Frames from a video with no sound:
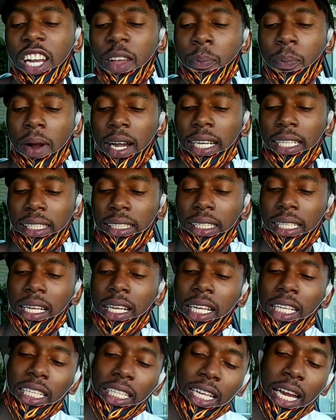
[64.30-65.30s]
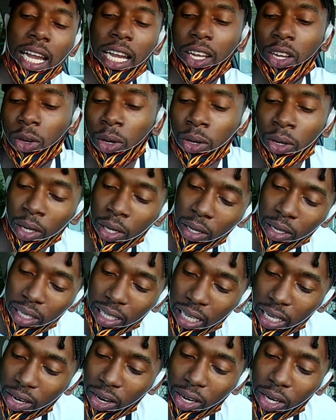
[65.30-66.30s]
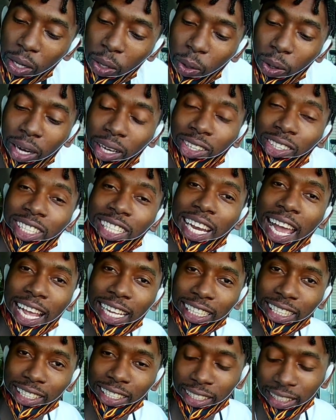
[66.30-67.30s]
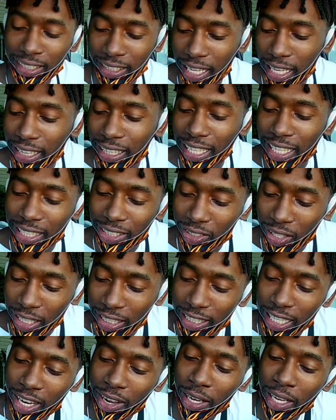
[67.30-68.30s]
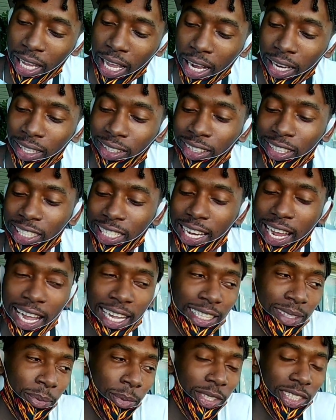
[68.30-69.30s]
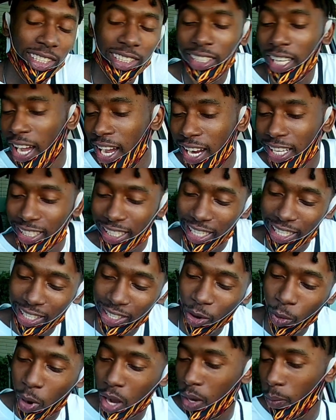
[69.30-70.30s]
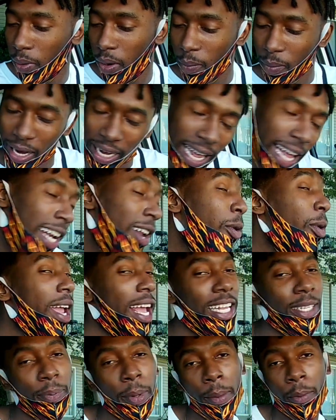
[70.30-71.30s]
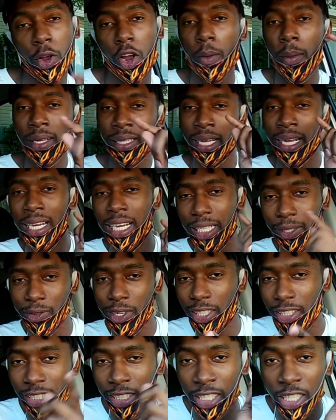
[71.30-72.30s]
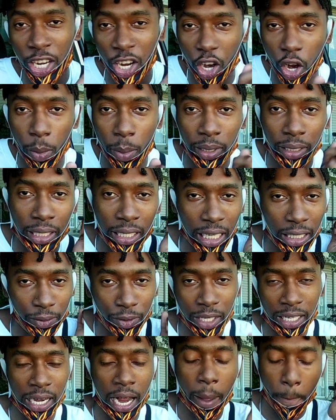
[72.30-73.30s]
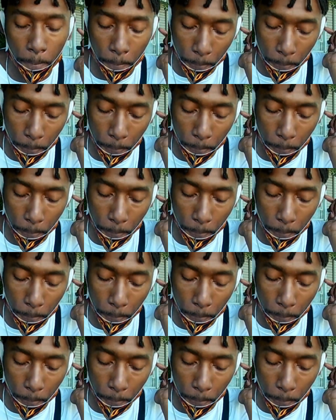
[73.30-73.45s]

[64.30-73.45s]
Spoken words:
upon it. You don't know like night settings like she give like a night massage and like wind up her butt. Anyways, people comment on this video to see your comment in the next video that I